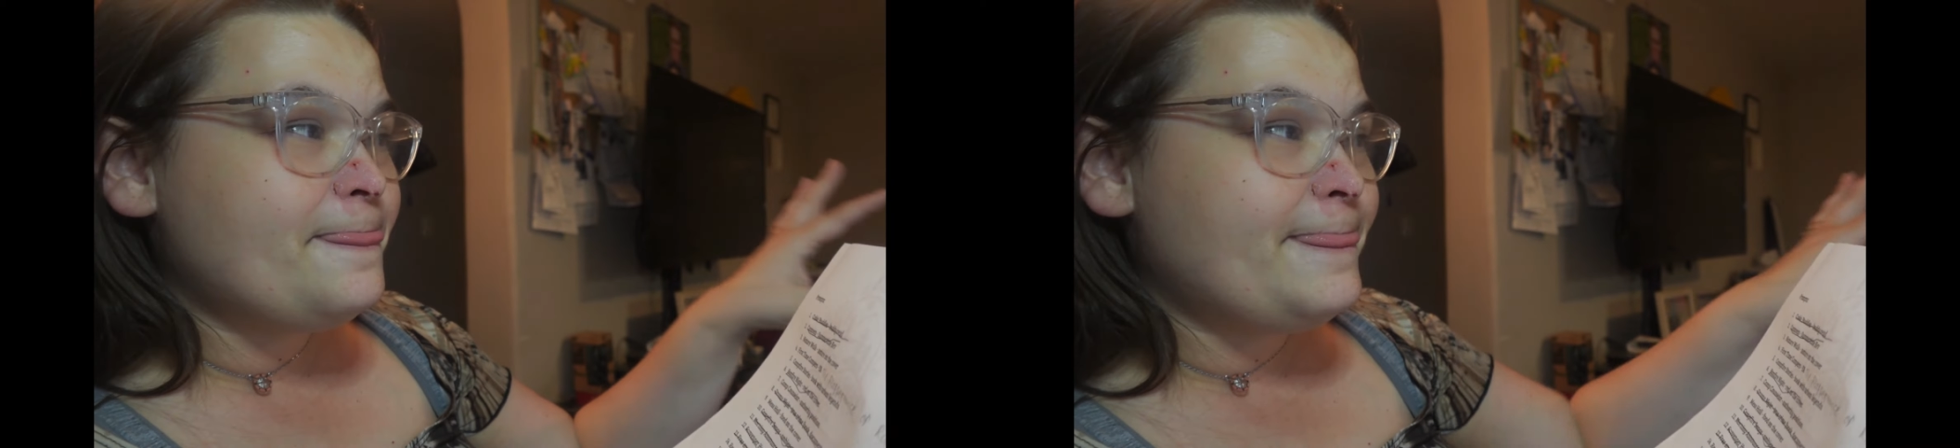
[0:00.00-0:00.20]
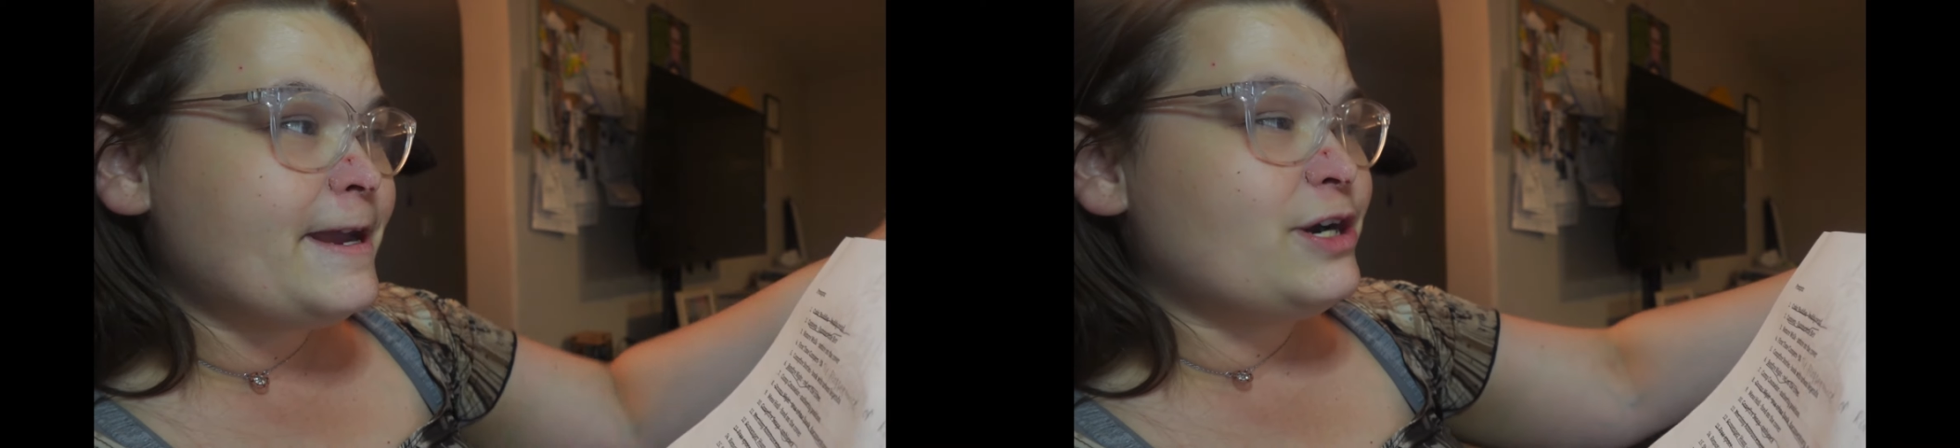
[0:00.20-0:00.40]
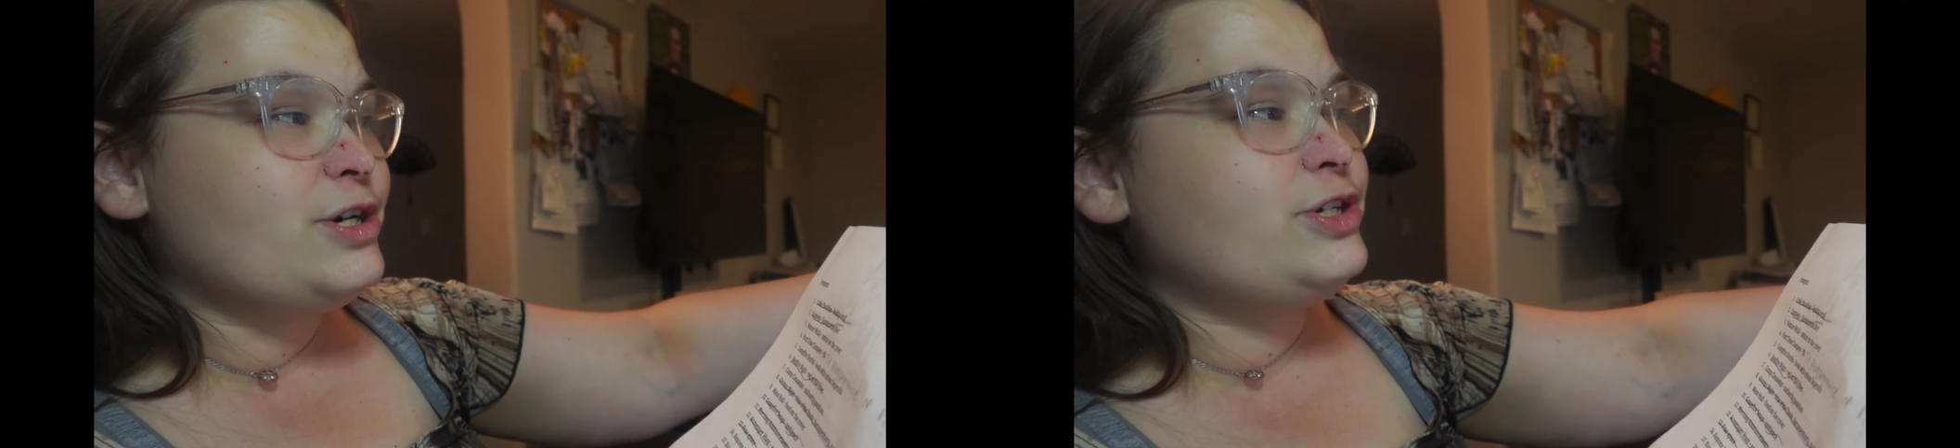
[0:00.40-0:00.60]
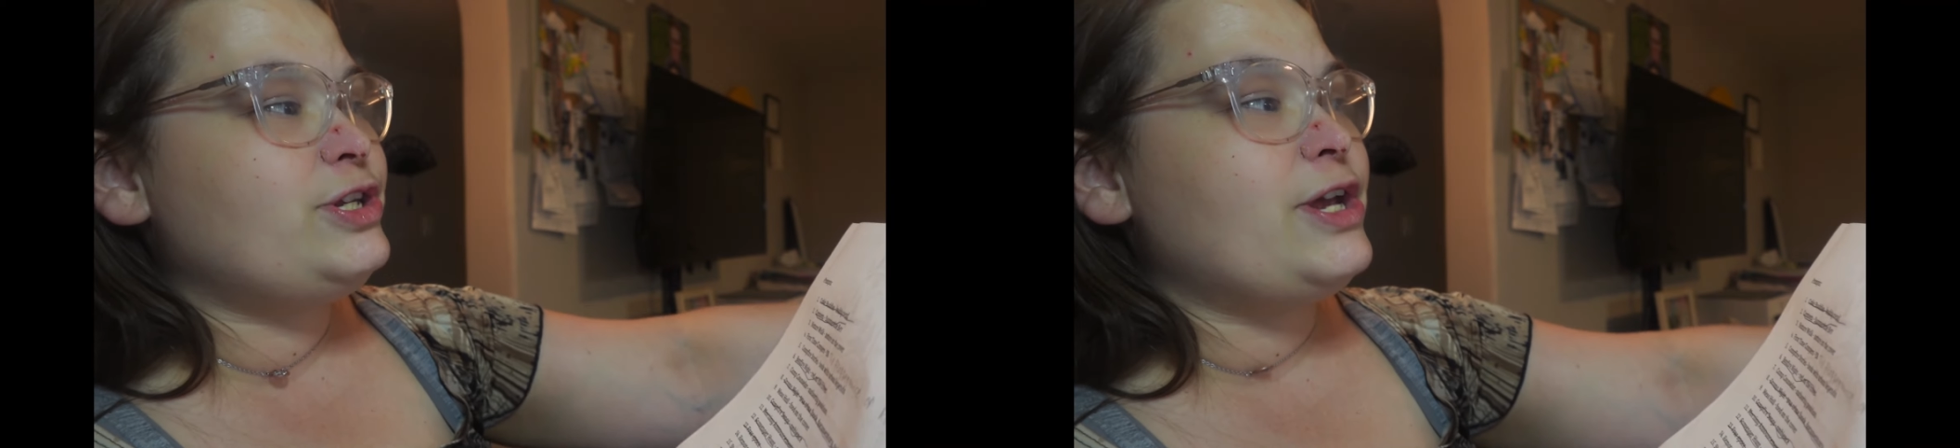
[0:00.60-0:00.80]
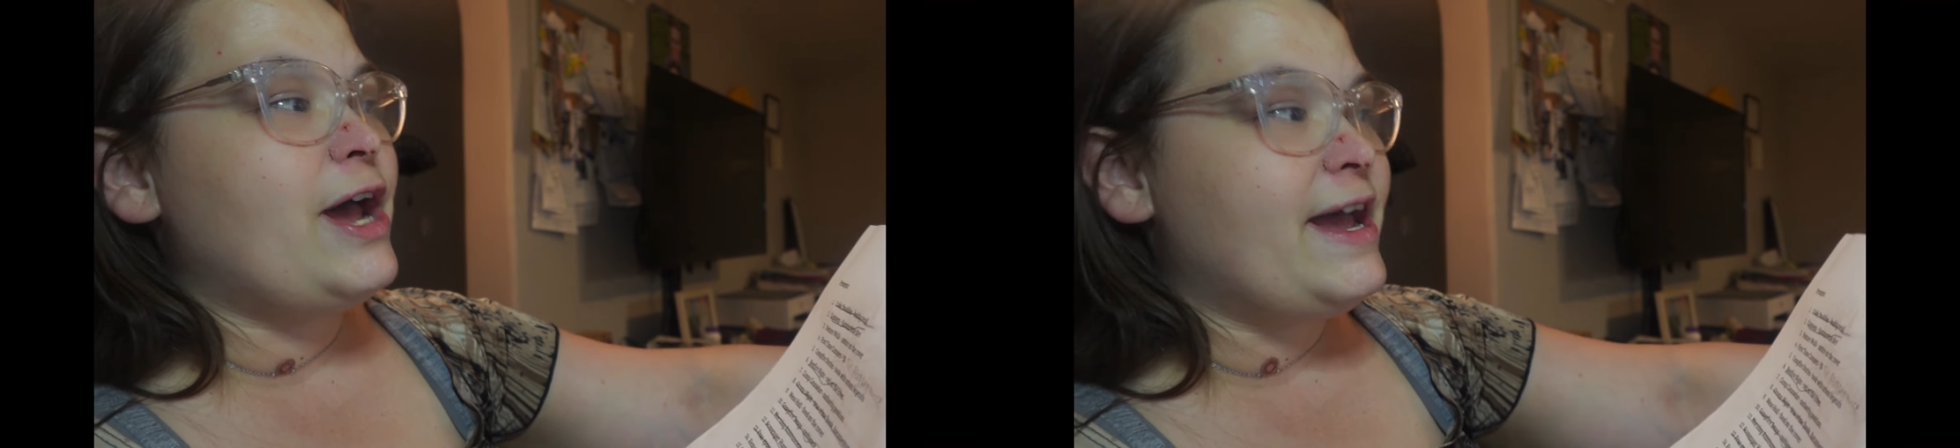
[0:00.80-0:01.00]
there's
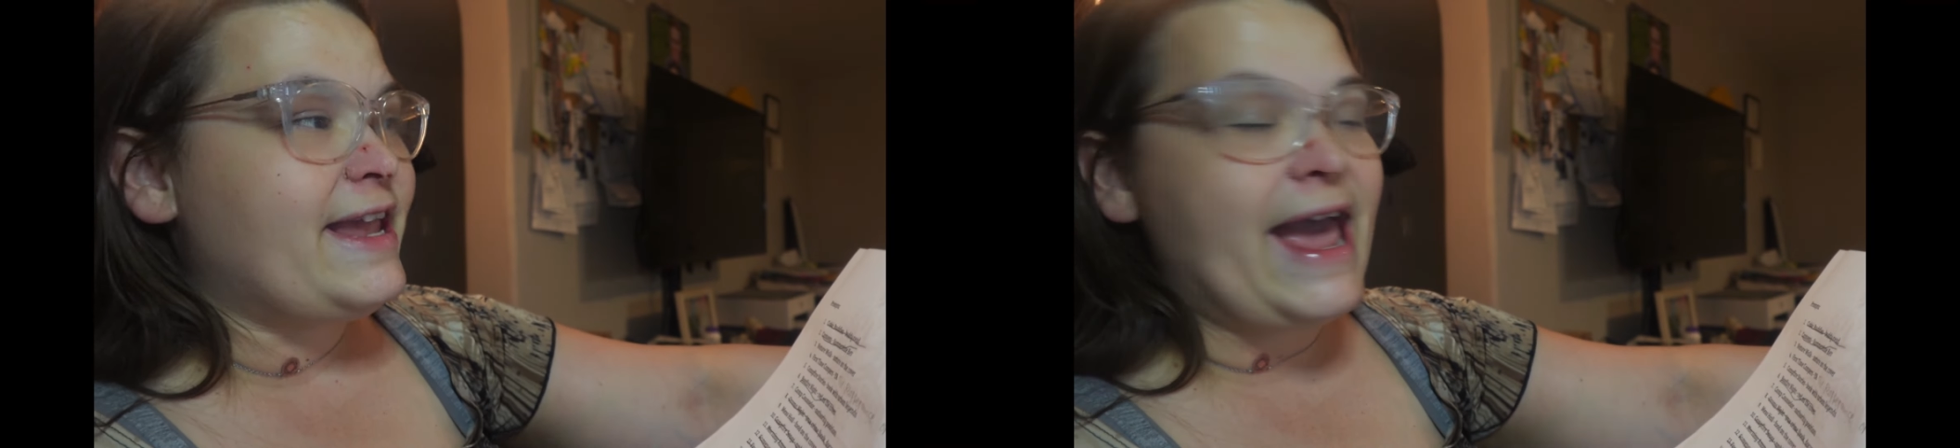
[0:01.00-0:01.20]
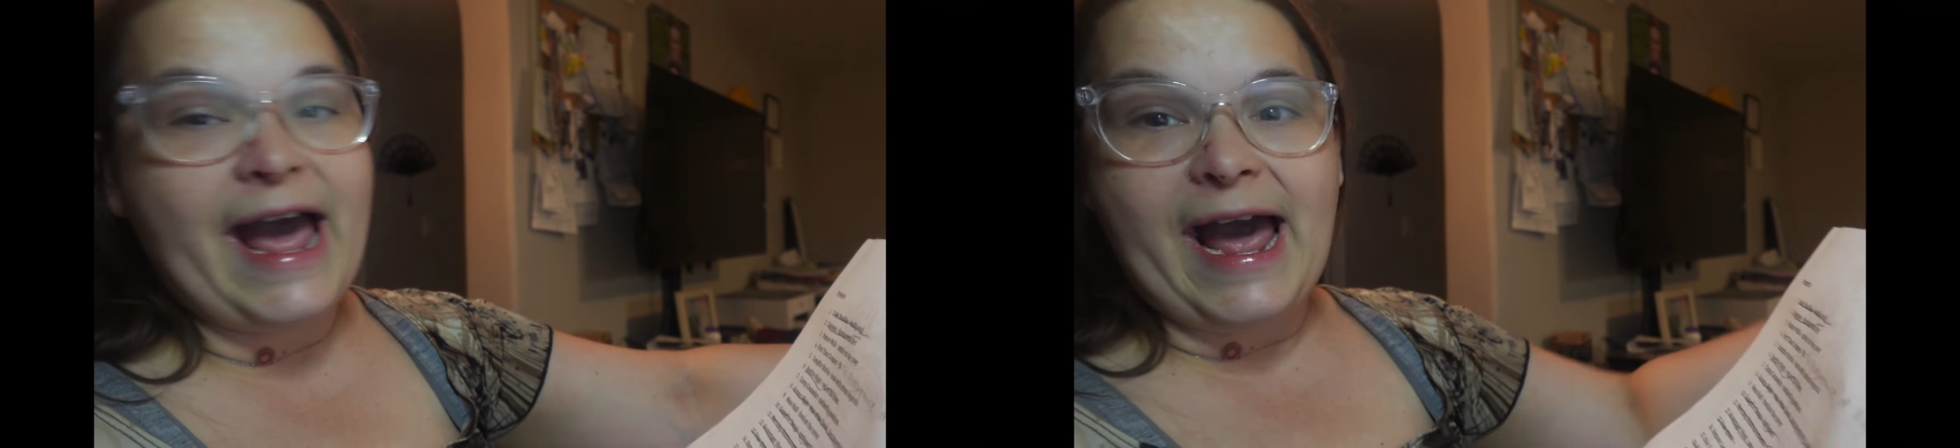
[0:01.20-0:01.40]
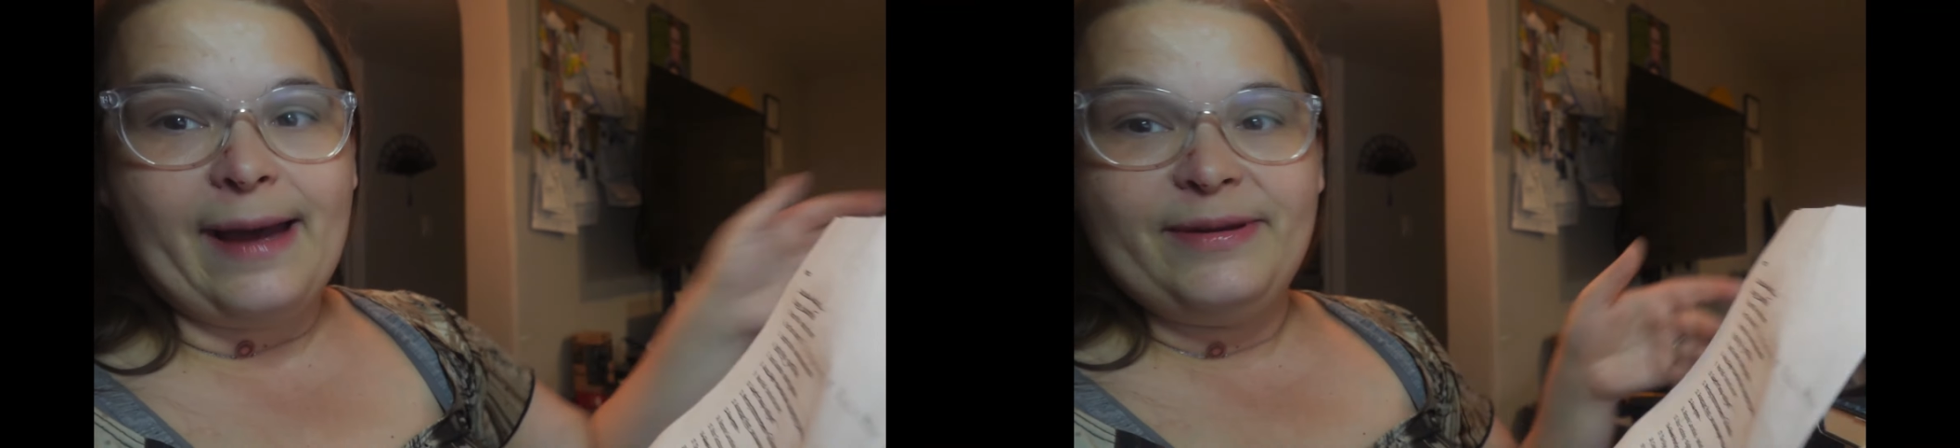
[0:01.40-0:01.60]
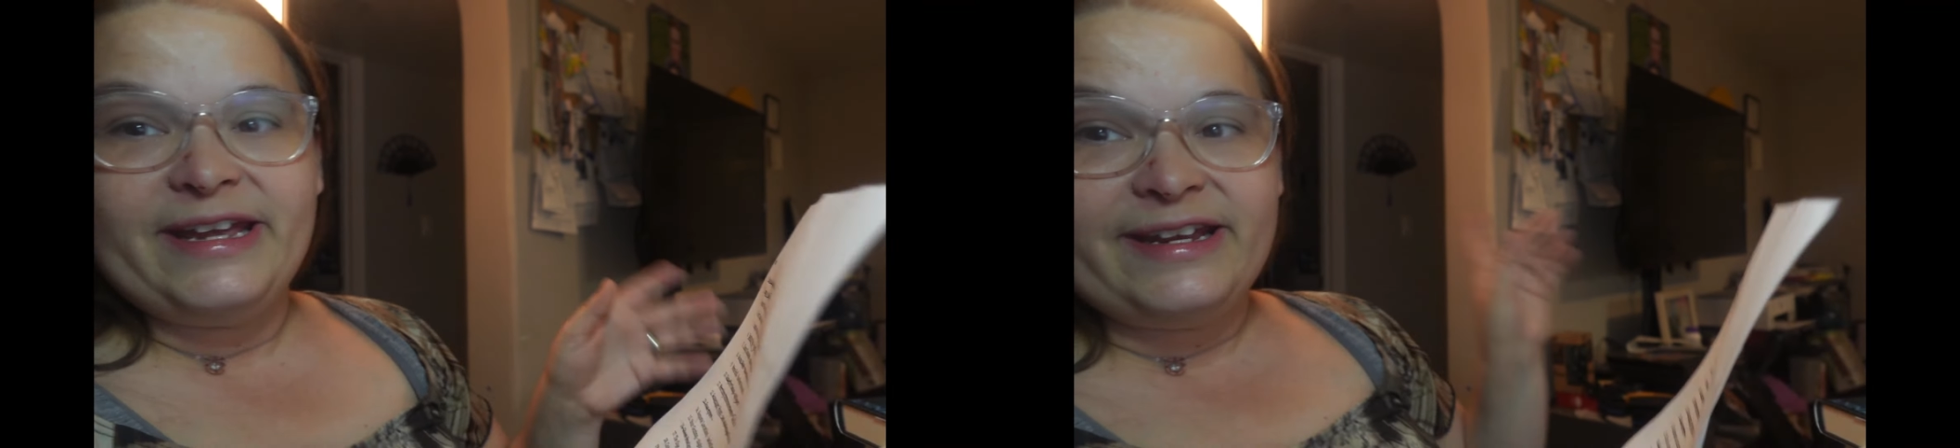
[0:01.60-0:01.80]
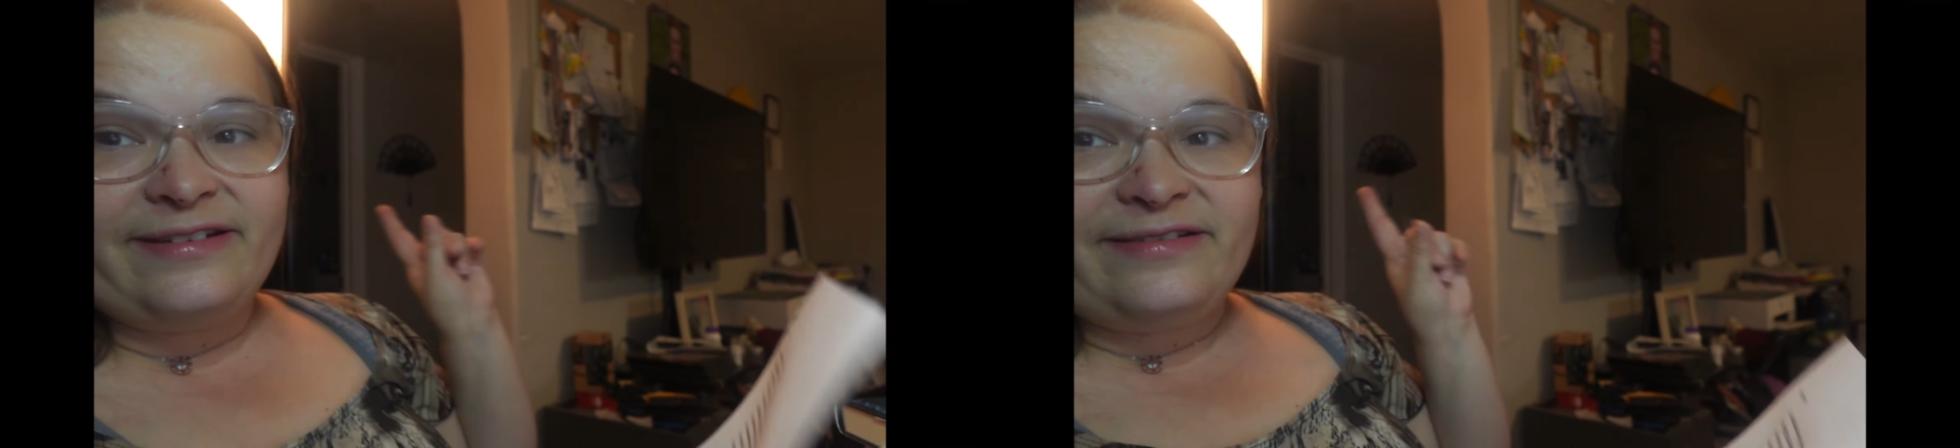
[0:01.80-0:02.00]
a
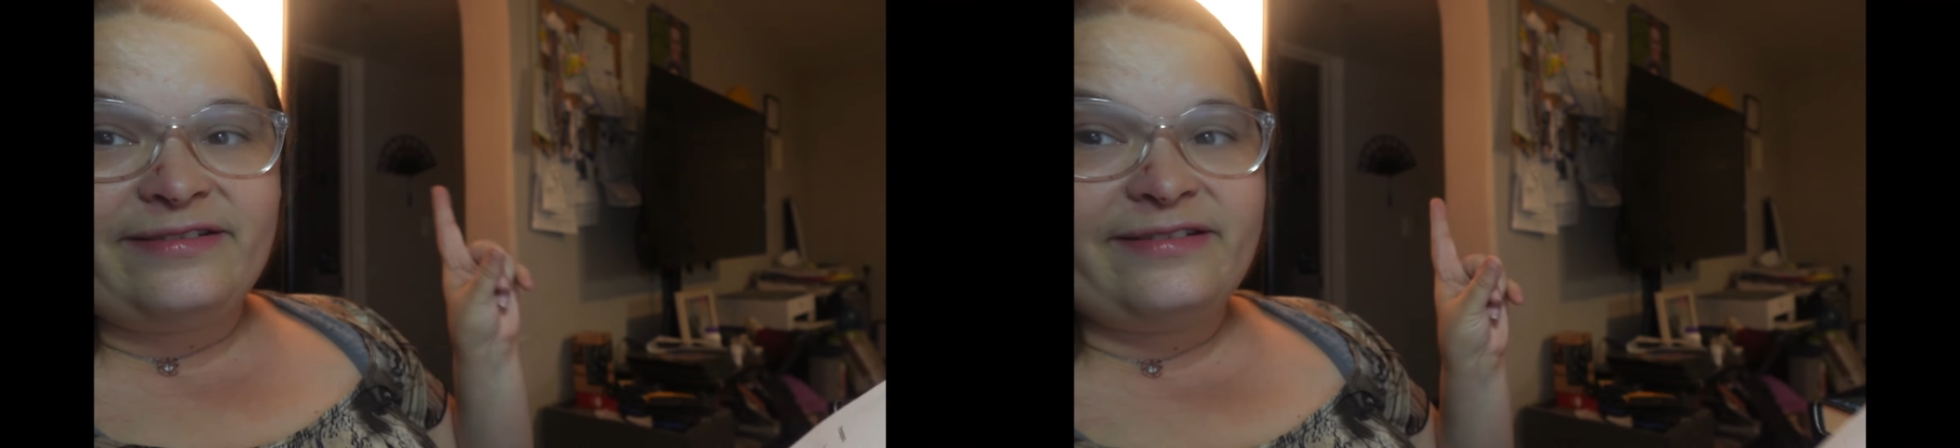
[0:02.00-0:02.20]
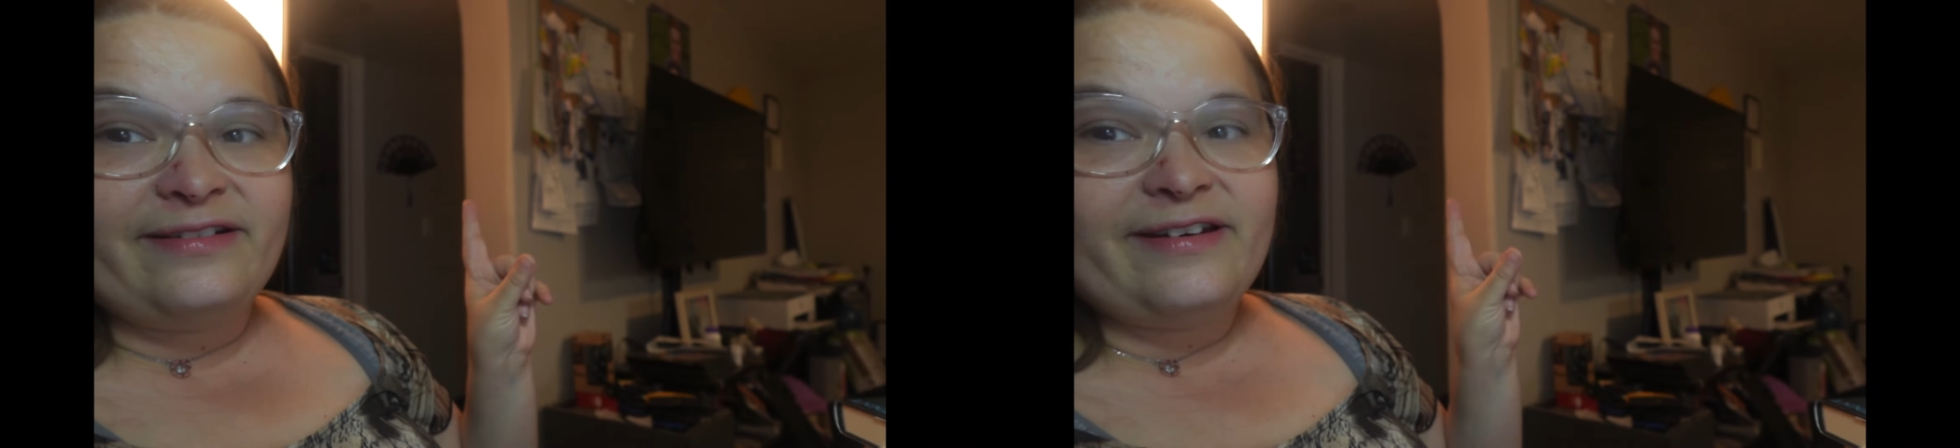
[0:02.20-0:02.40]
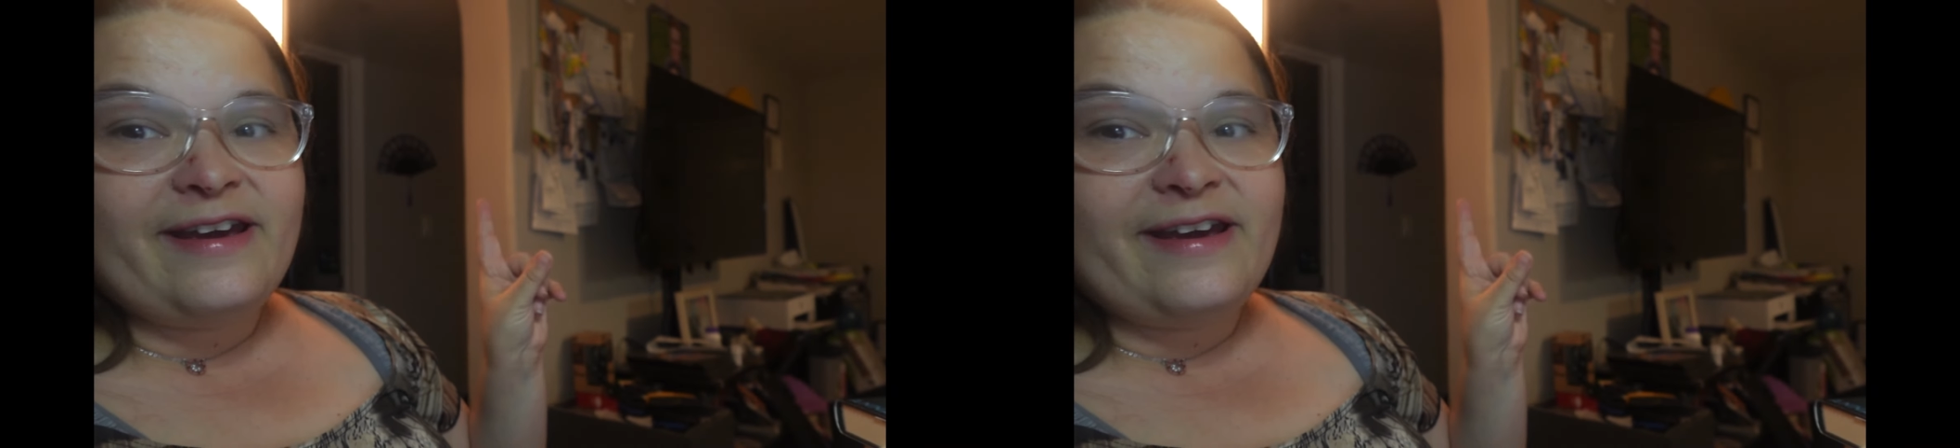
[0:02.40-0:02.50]
cabin,